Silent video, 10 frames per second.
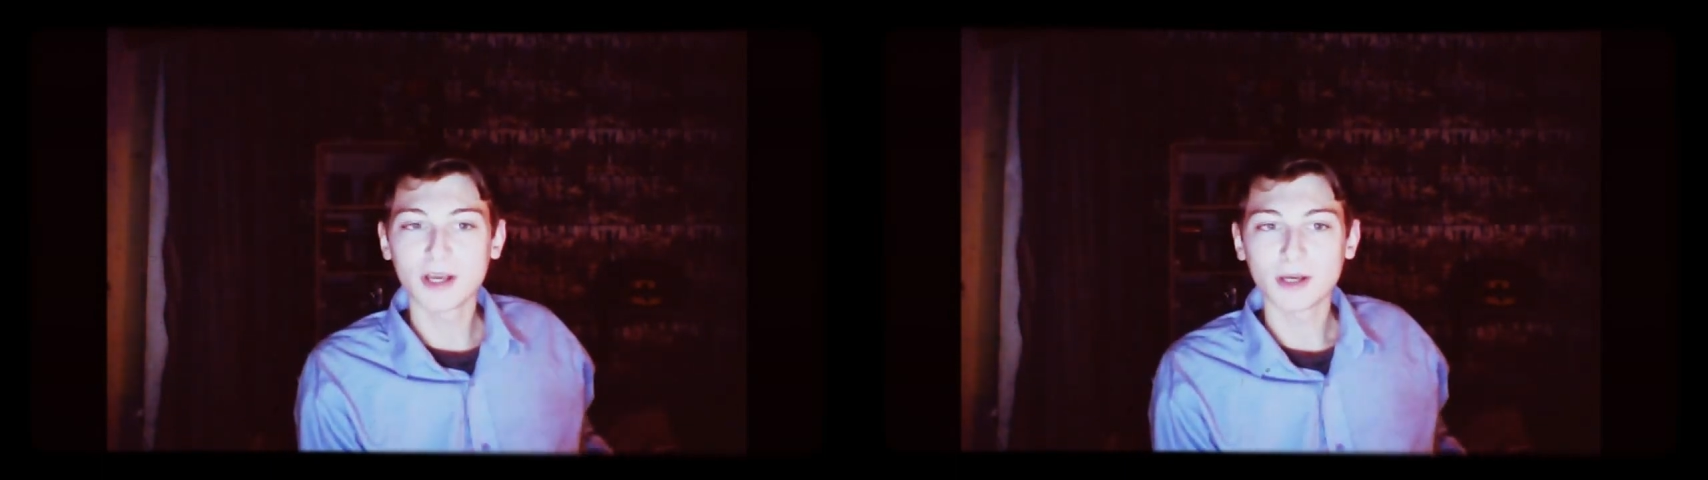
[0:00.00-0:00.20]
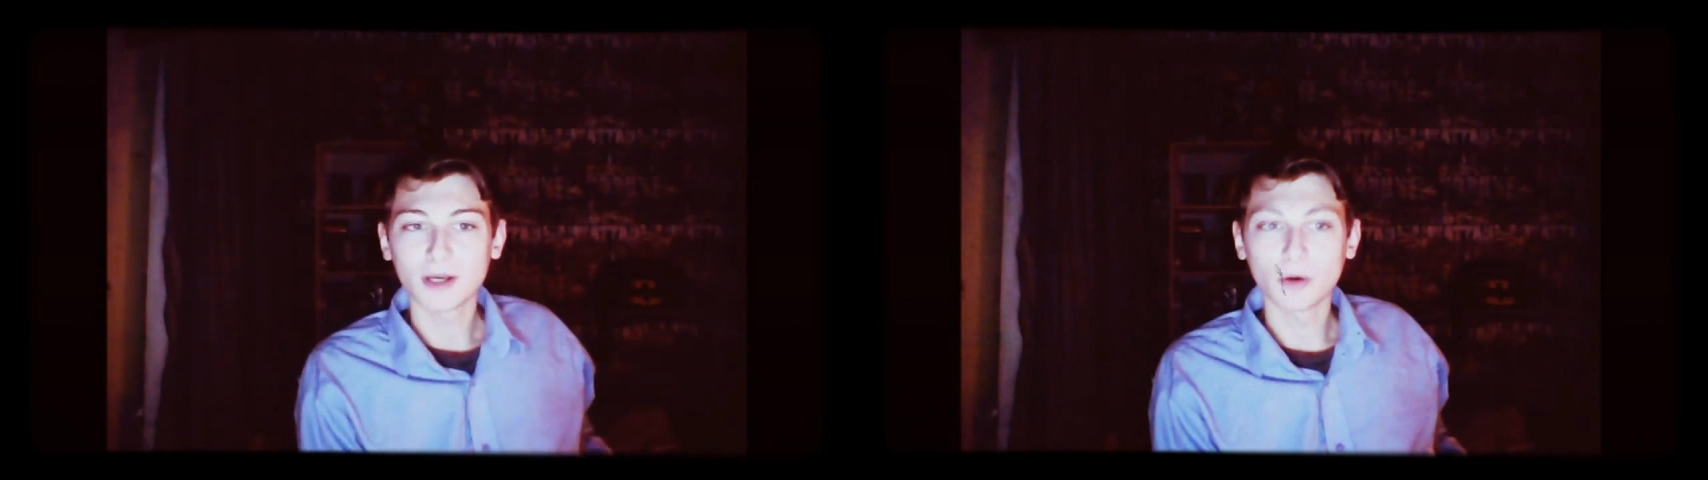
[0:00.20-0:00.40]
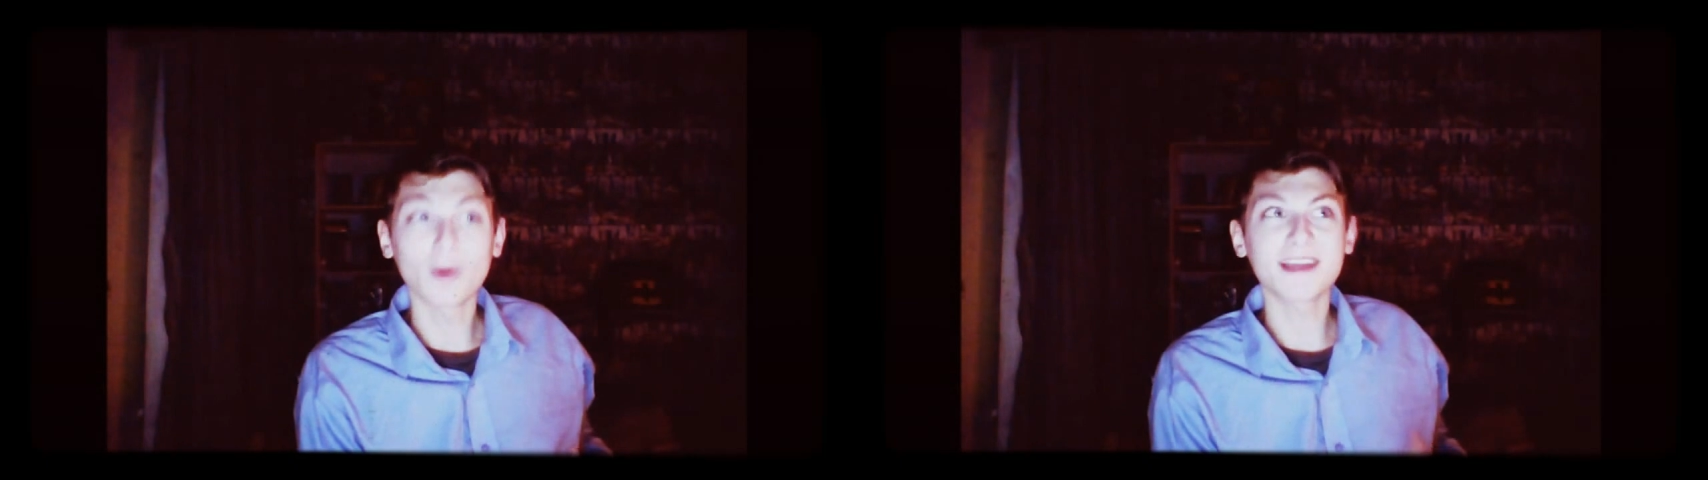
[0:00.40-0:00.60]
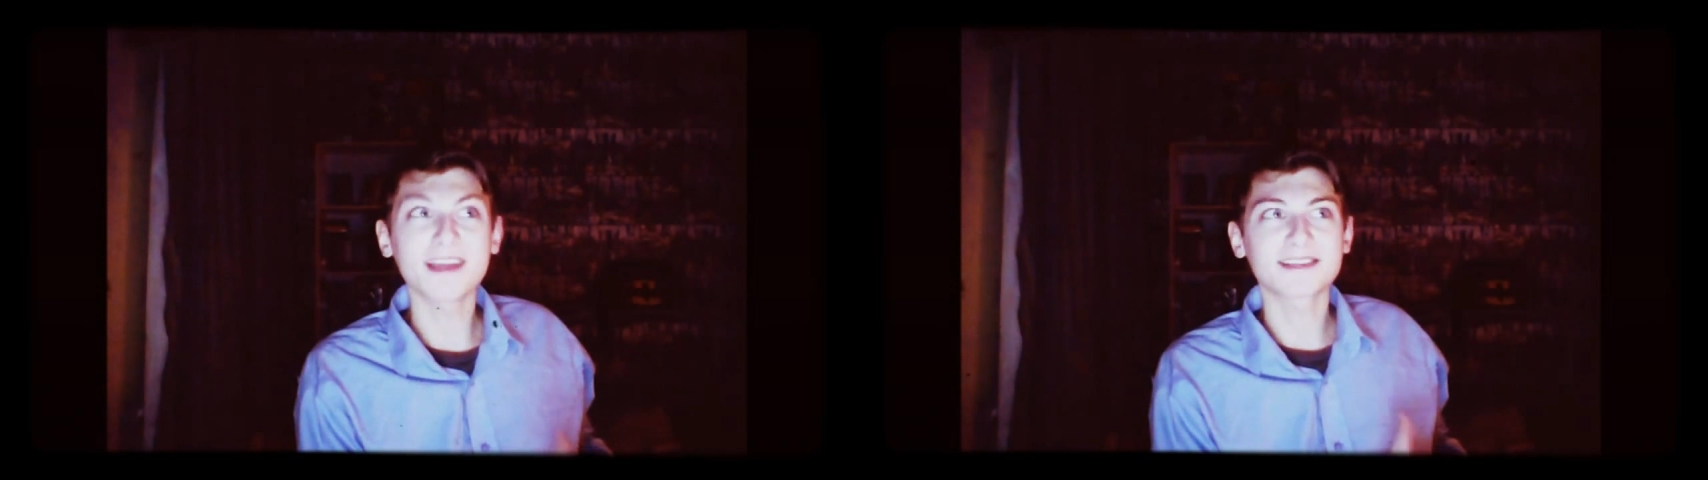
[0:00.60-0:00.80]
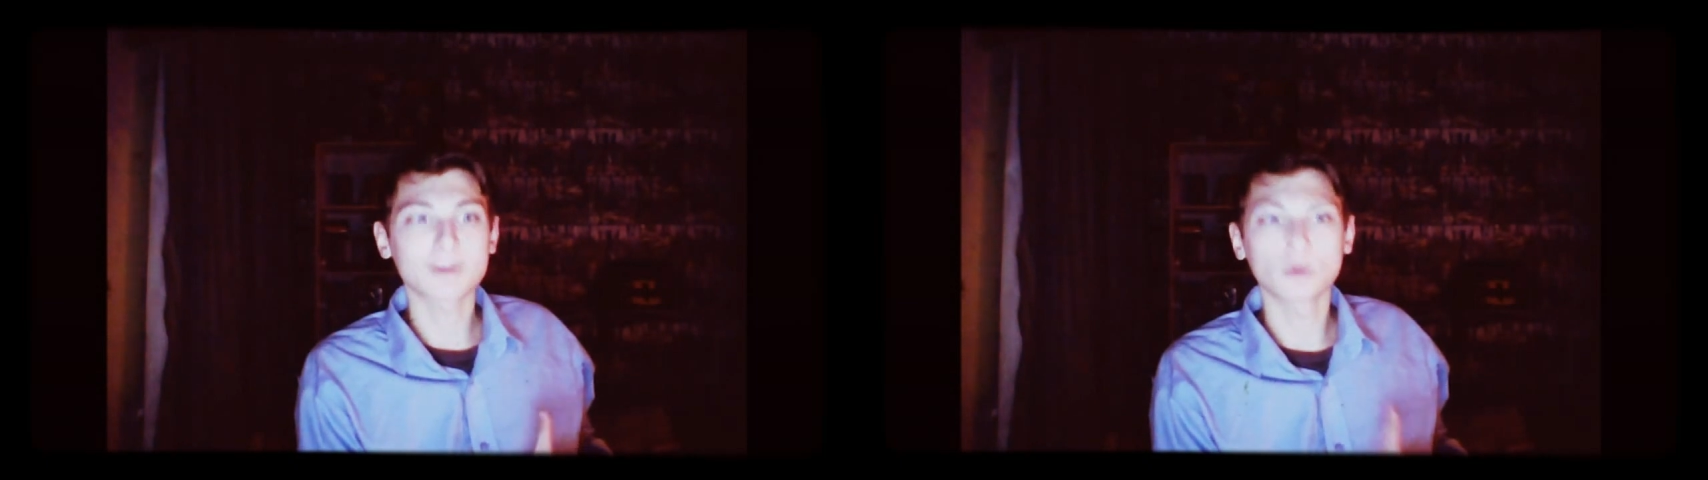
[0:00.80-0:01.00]

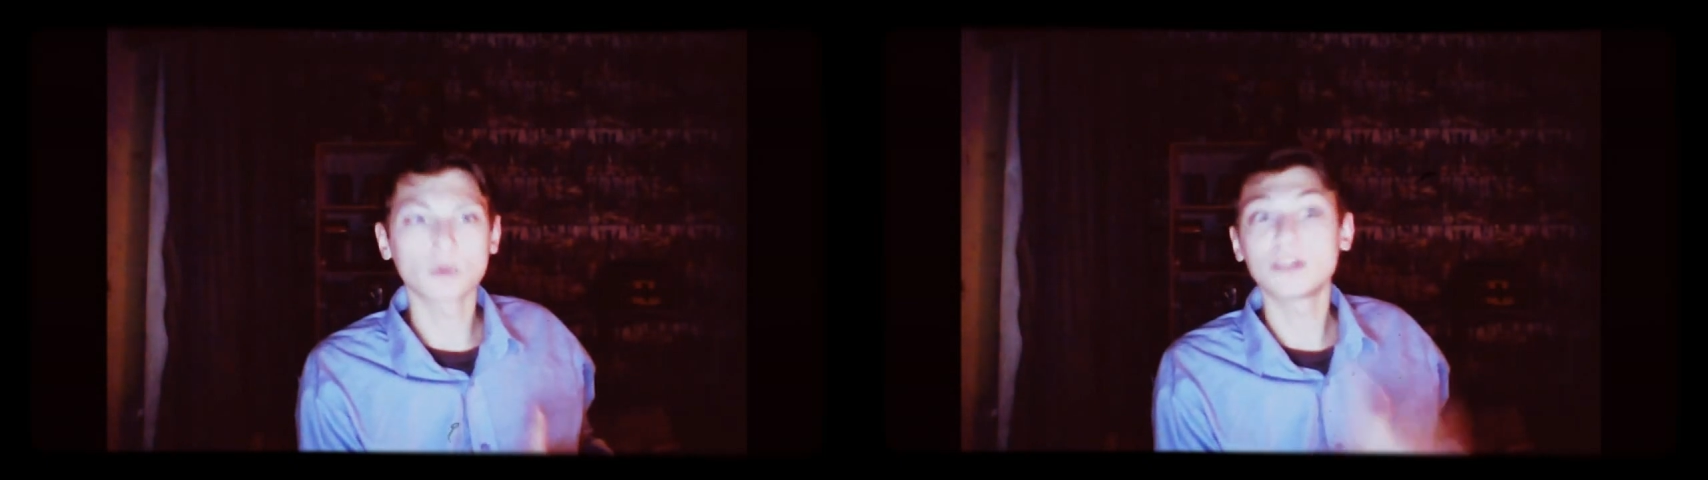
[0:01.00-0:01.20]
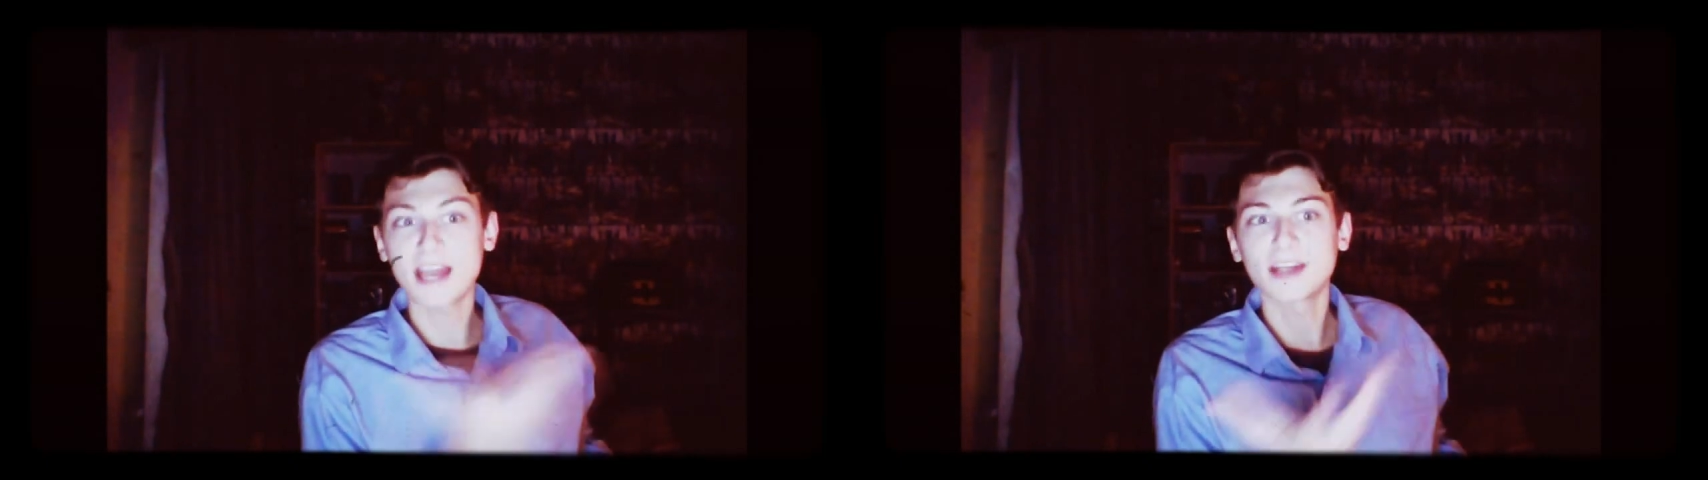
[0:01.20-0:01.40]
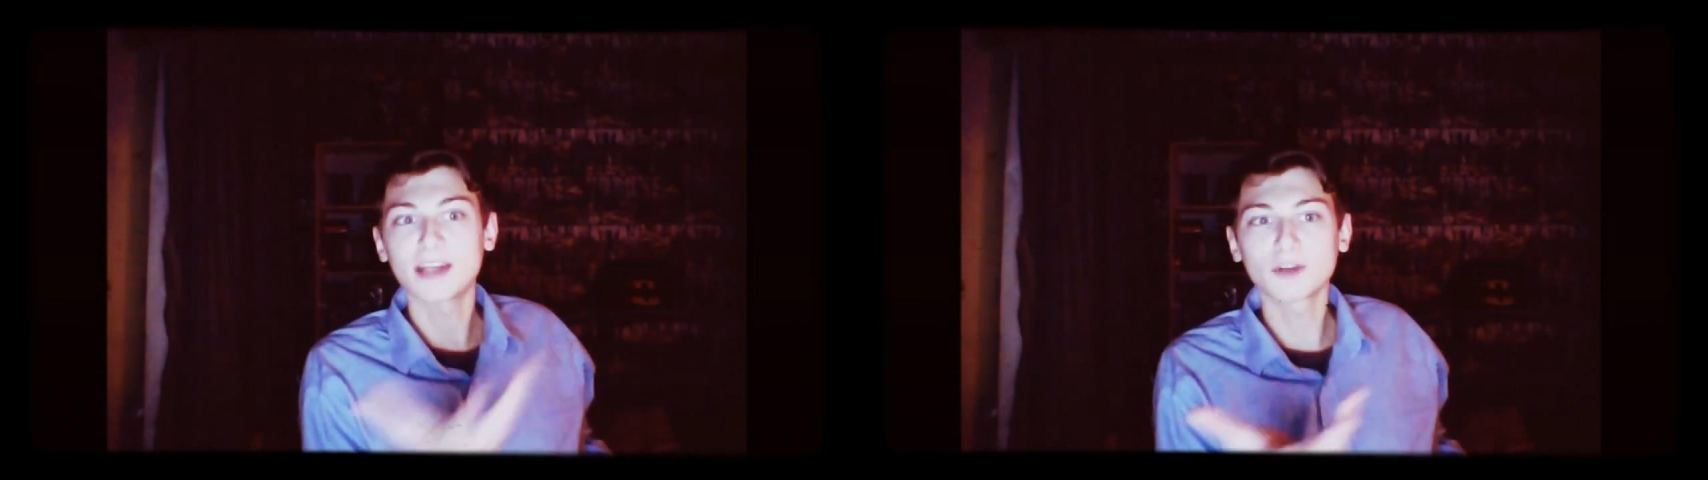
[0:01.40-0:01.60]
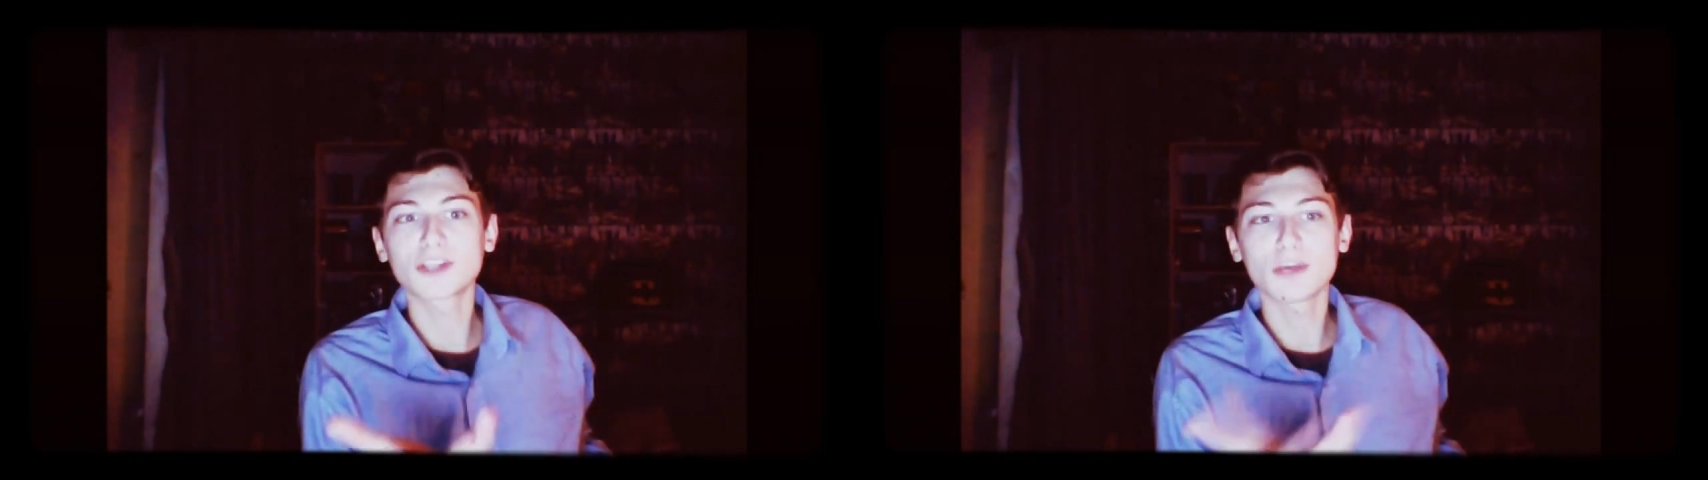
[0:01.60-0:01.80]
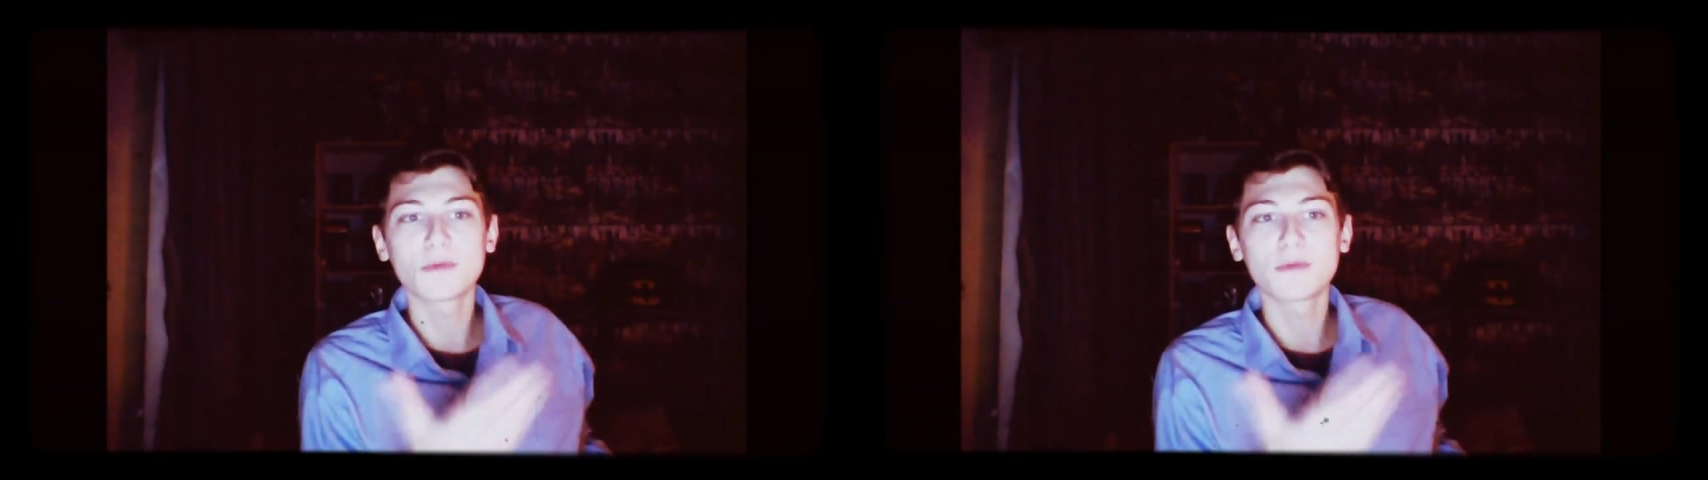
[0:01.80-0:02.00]
Looked
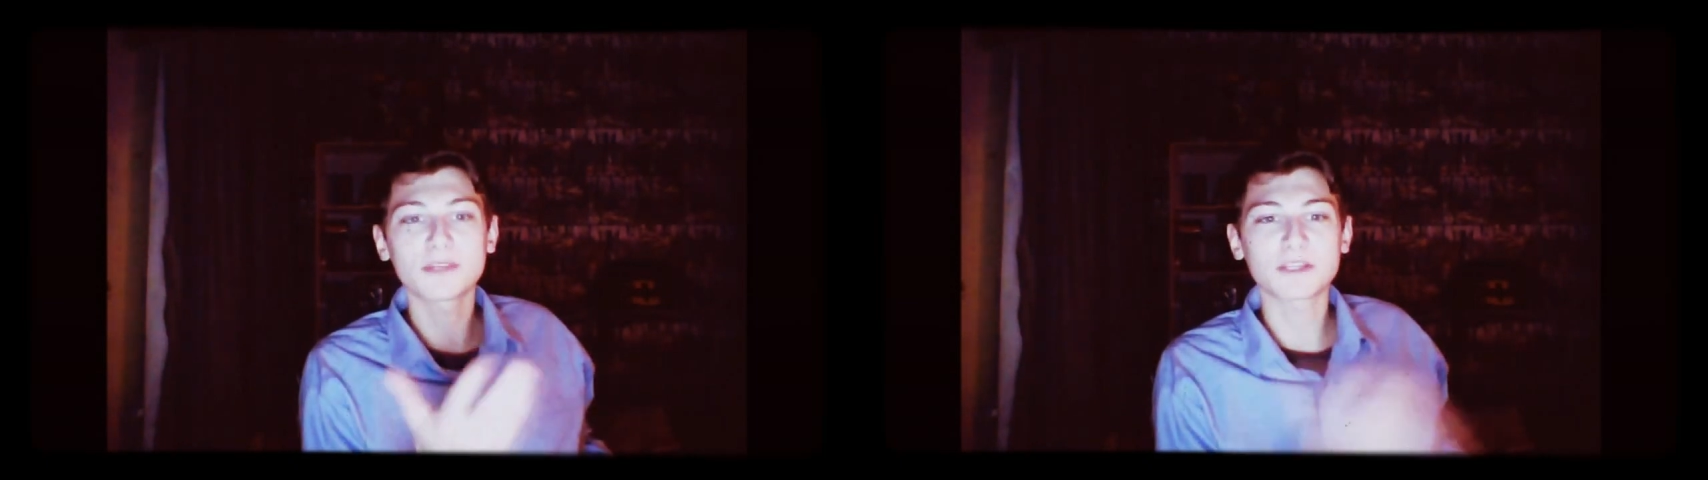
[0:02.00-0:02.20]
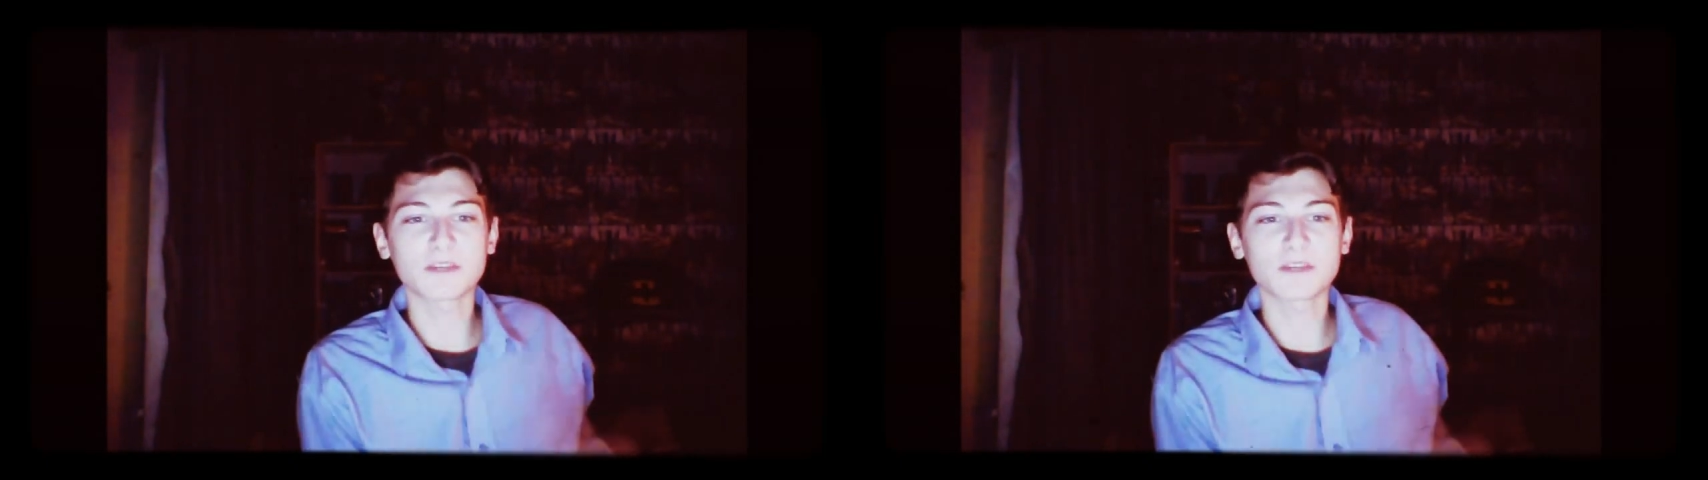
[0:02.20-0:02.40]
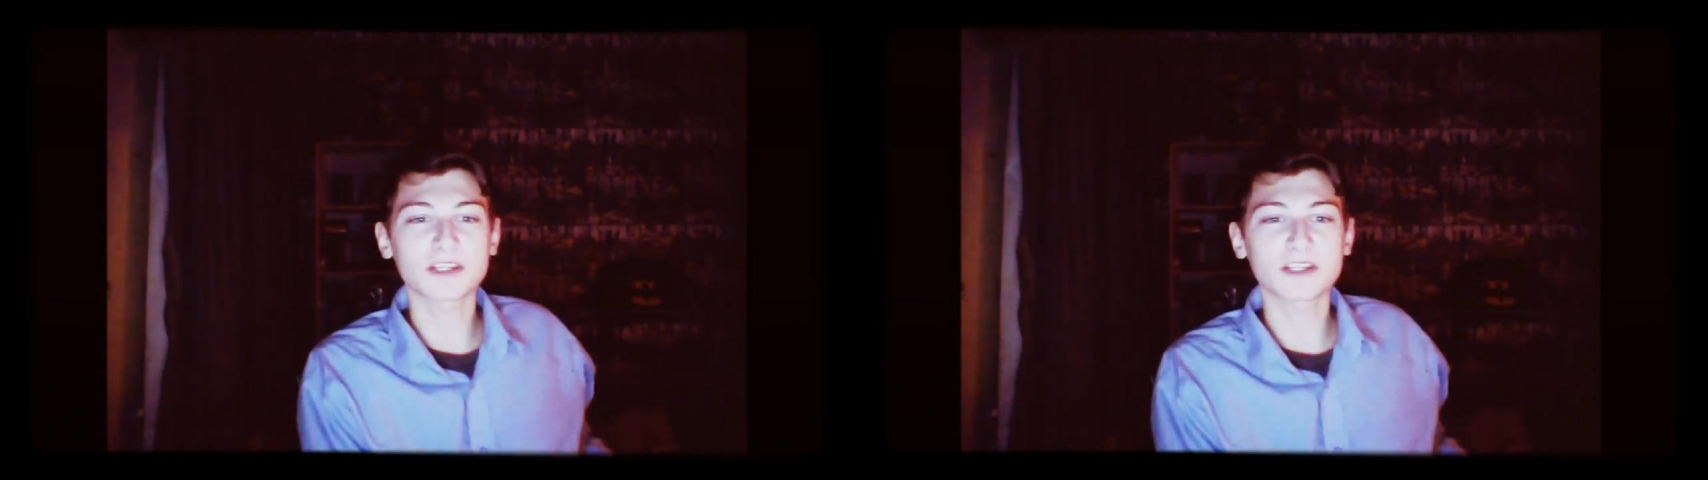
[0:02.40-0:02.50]
human but suspicious.